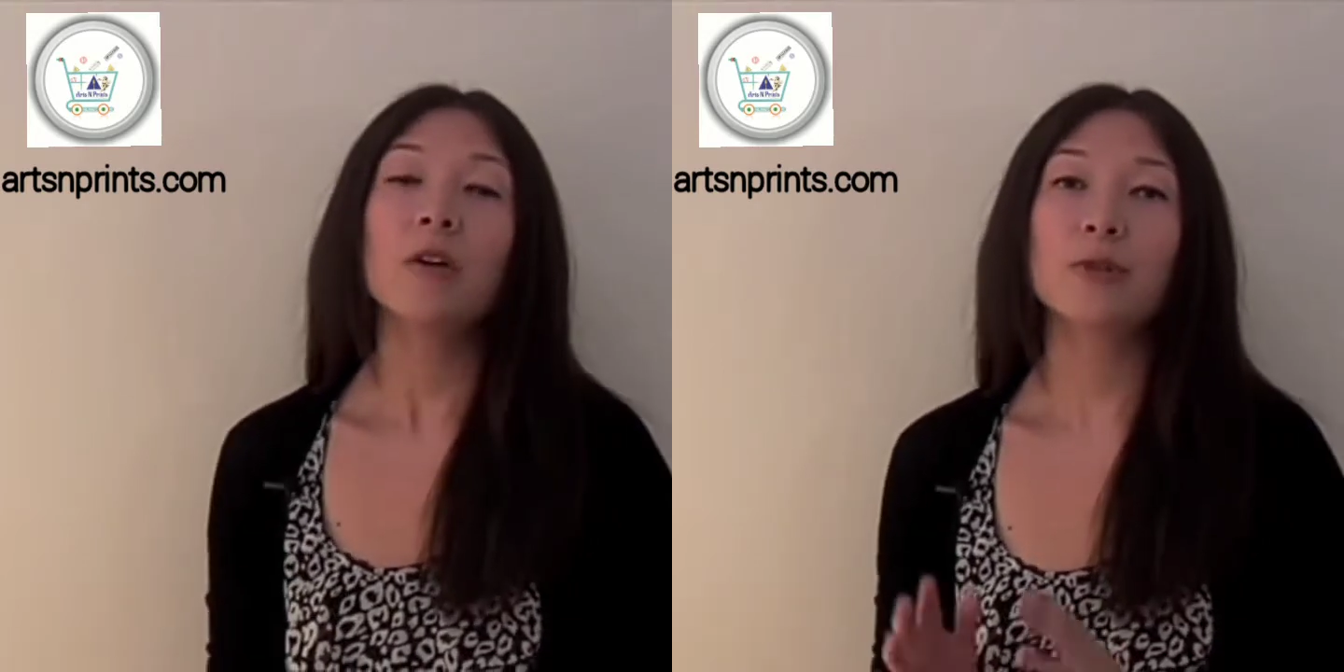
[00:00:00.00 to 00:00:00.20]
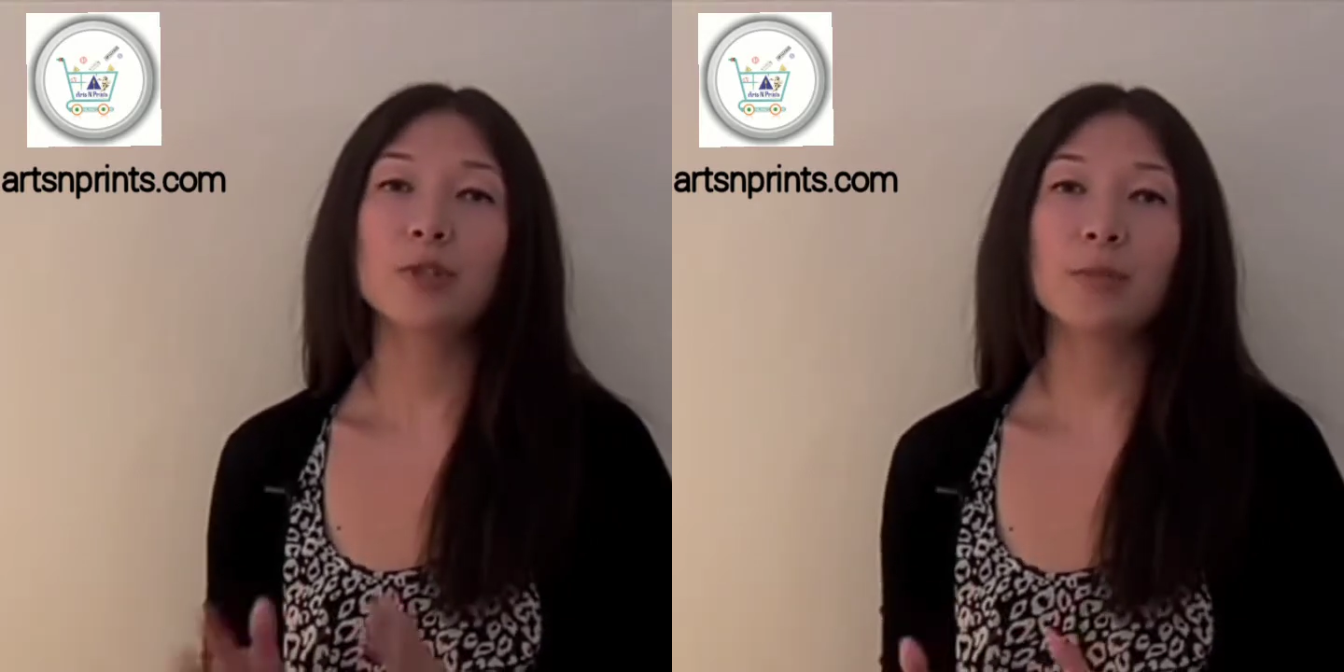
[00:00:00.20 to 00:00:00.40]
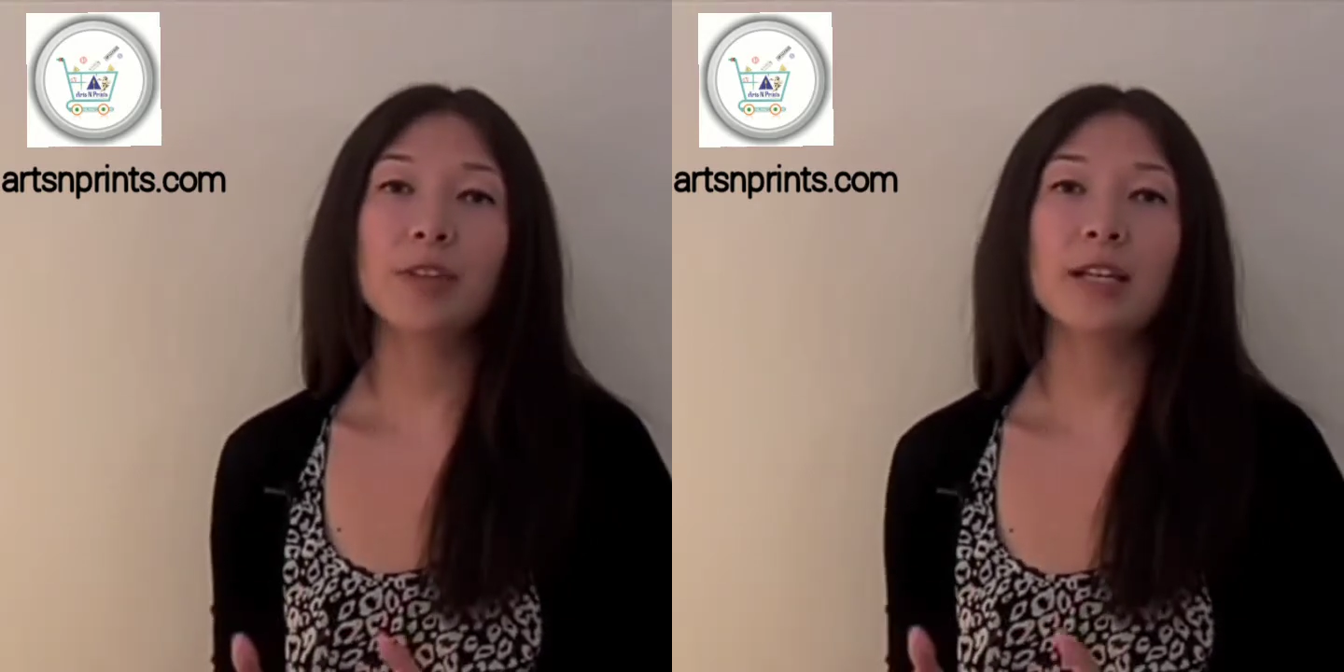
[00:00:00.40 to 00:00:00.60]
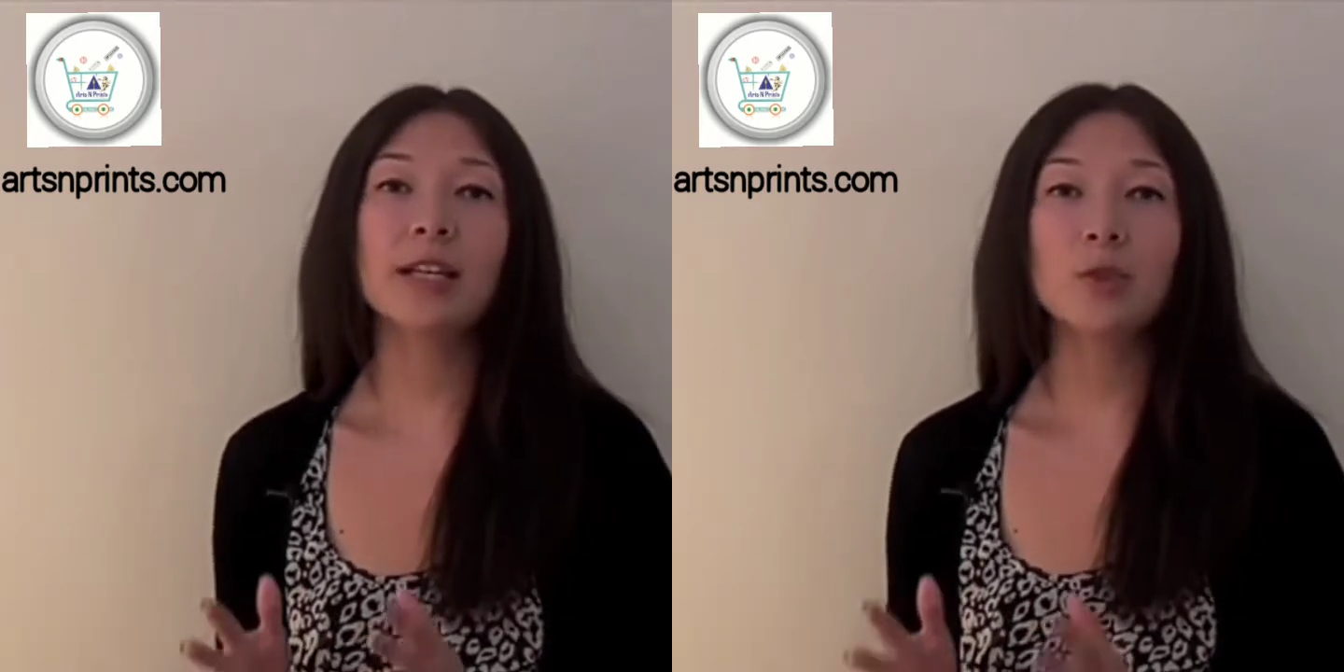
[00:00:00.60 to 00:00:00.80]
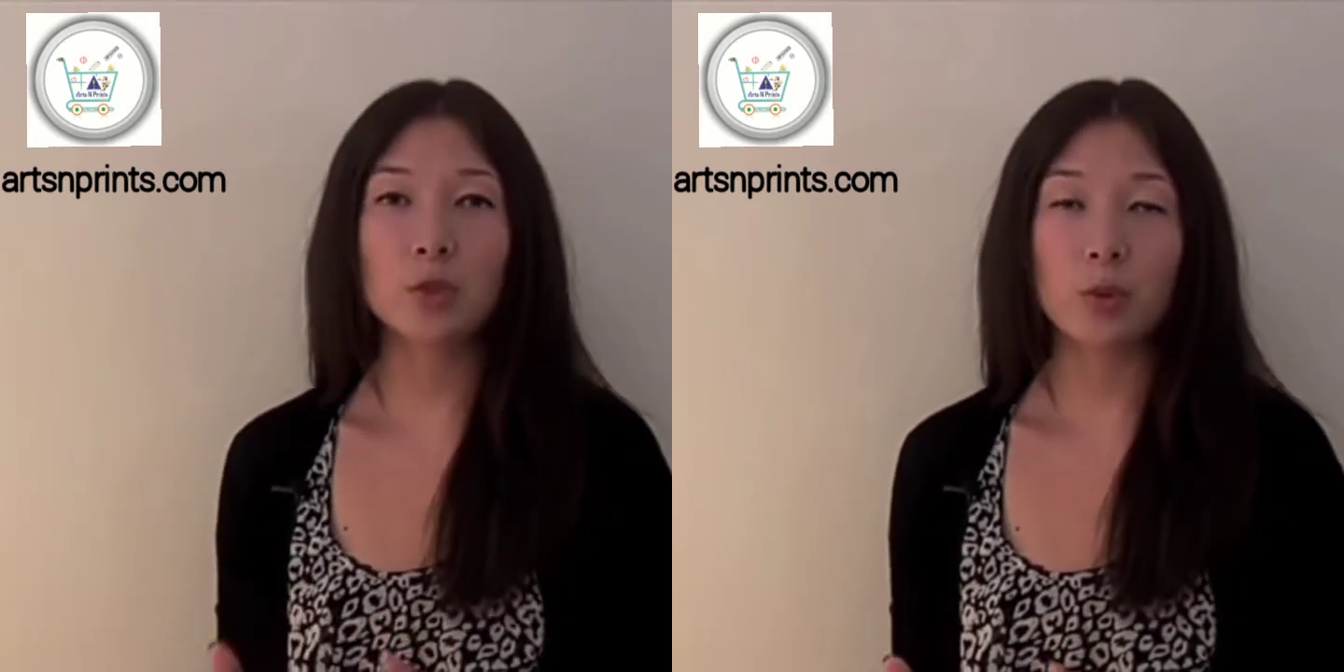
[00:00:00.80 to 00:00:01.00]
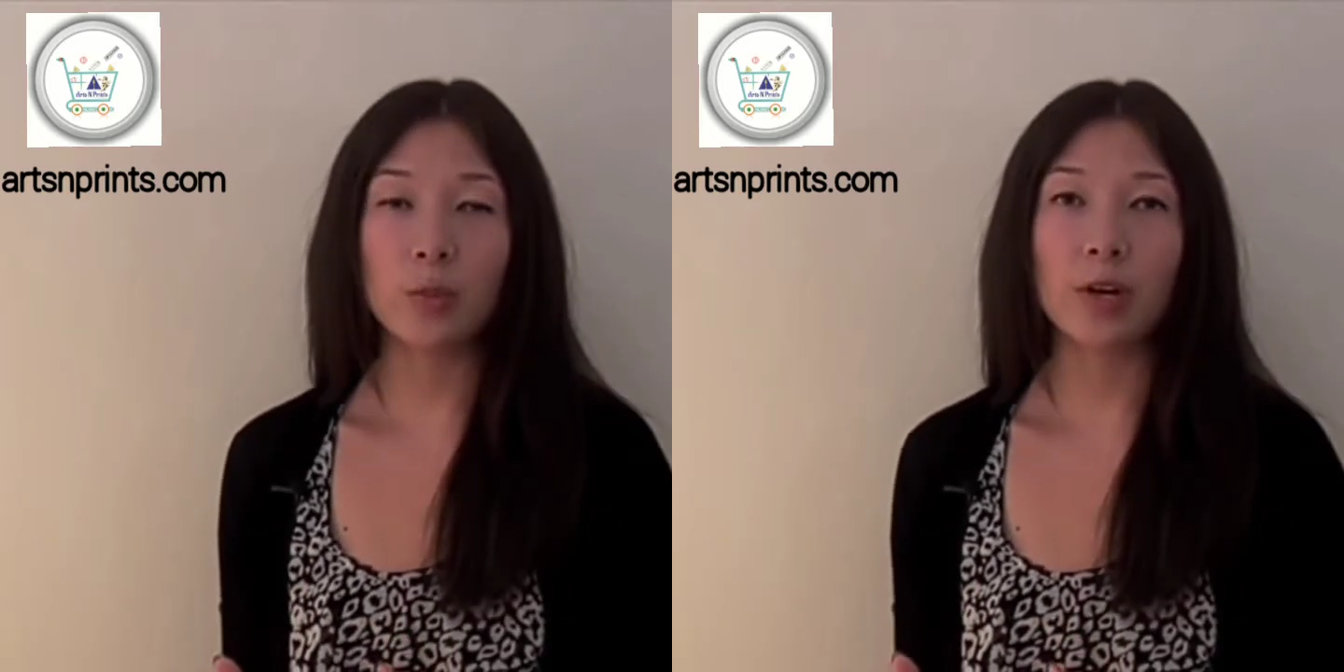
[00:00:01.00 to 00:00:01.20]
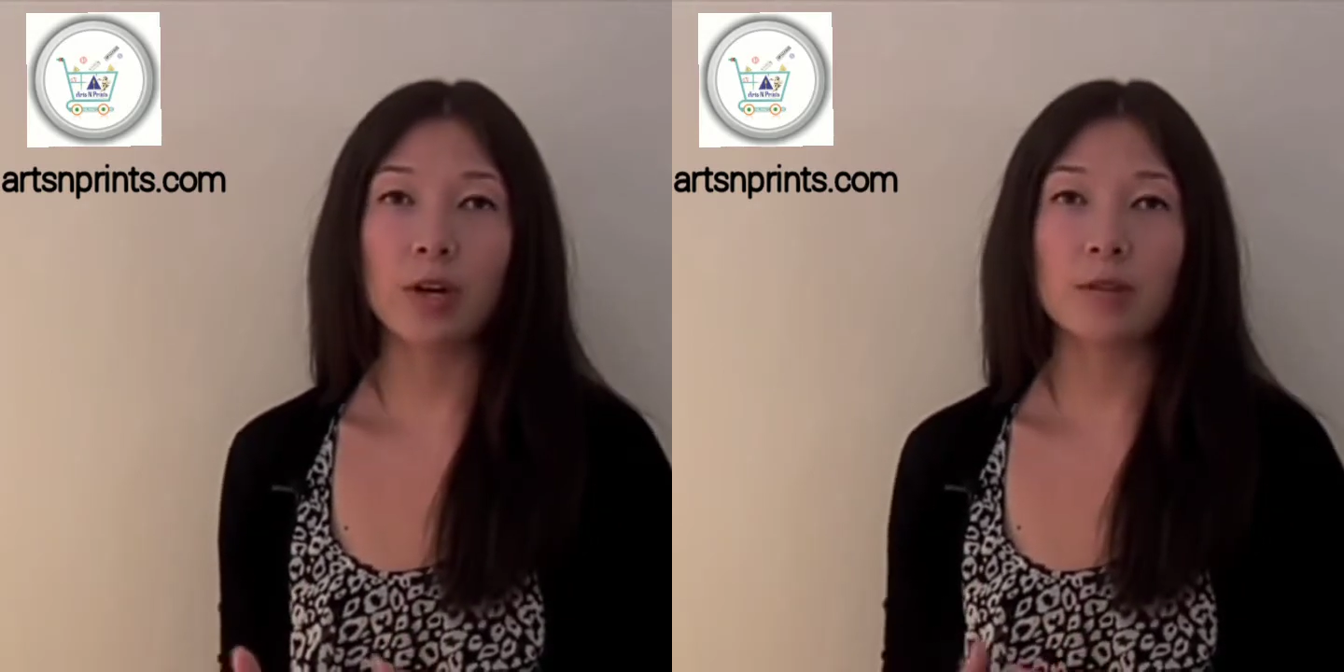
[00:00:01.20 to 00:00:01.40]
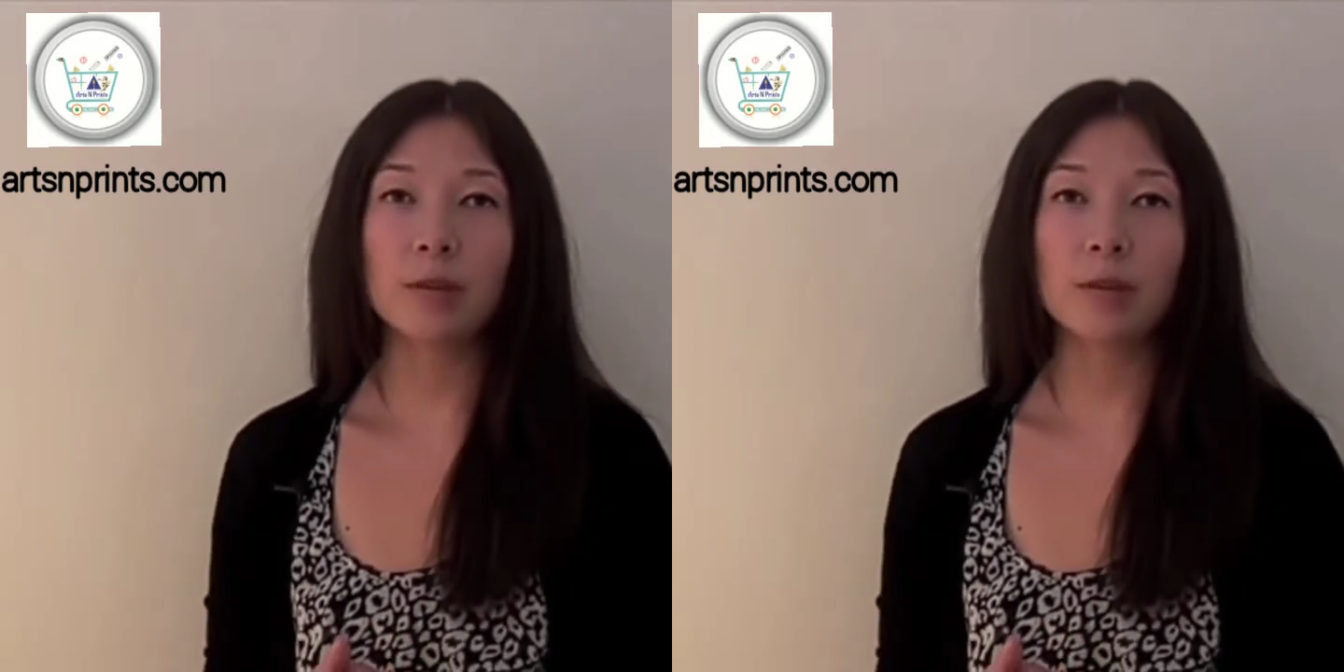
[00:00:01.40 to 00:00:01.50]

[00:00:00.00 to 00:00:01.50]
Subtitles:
For something like Zumba,